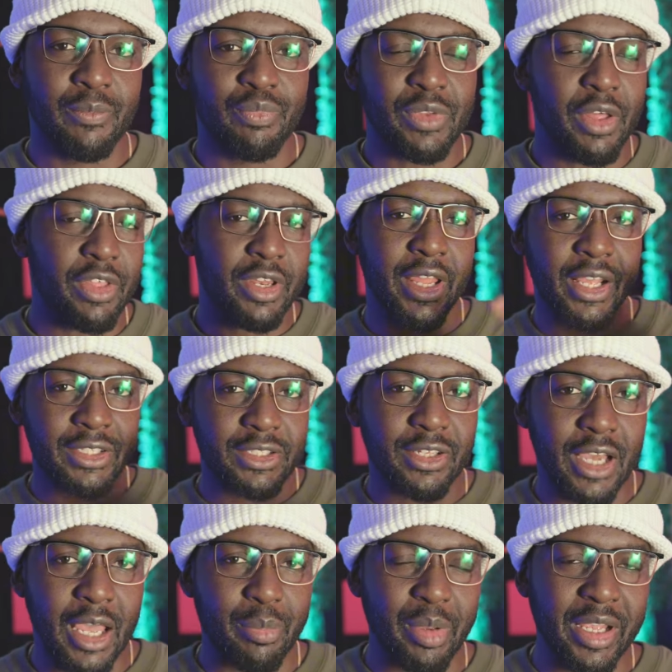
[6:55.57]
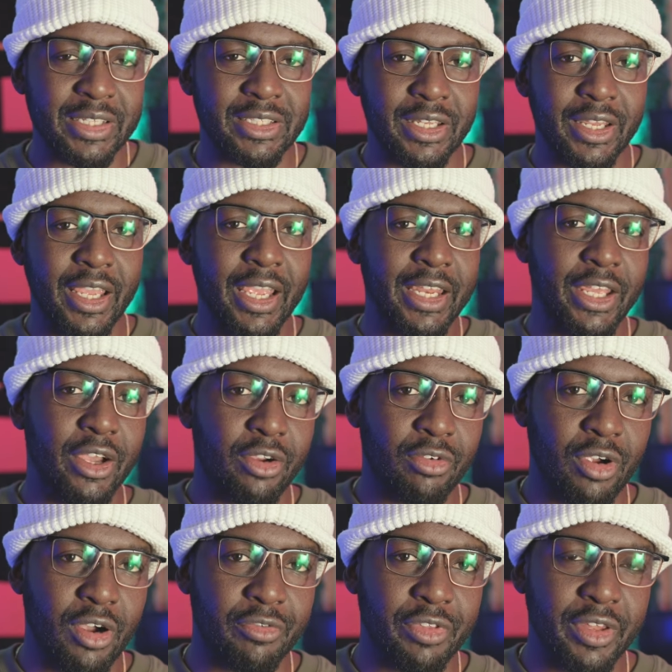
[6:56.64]
Now, the next type is an
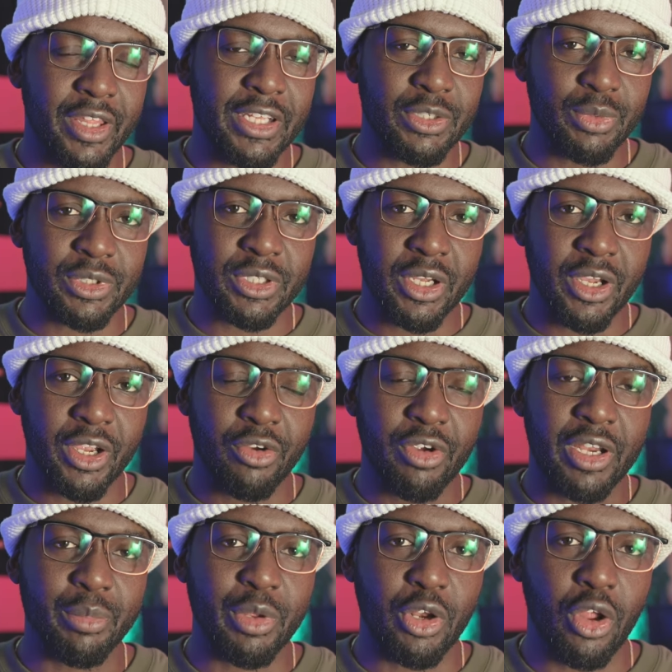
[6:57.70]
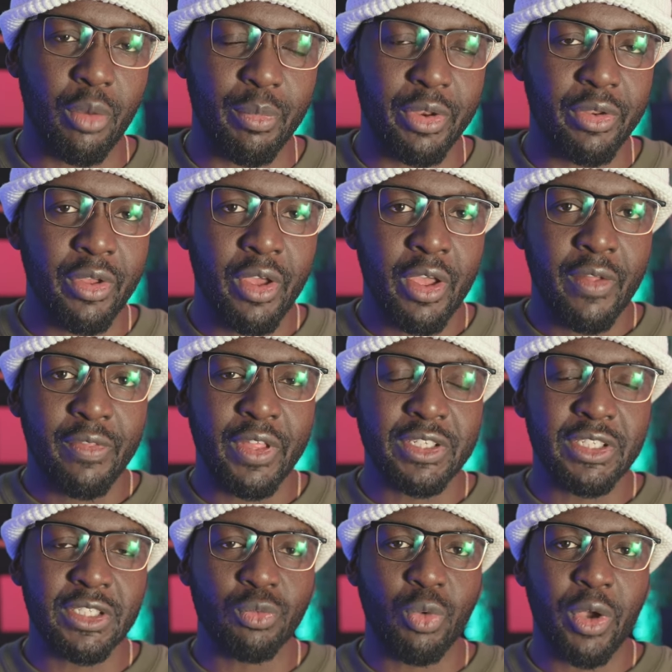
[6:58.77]
ideograph. Now, these ones are incredibly common. This is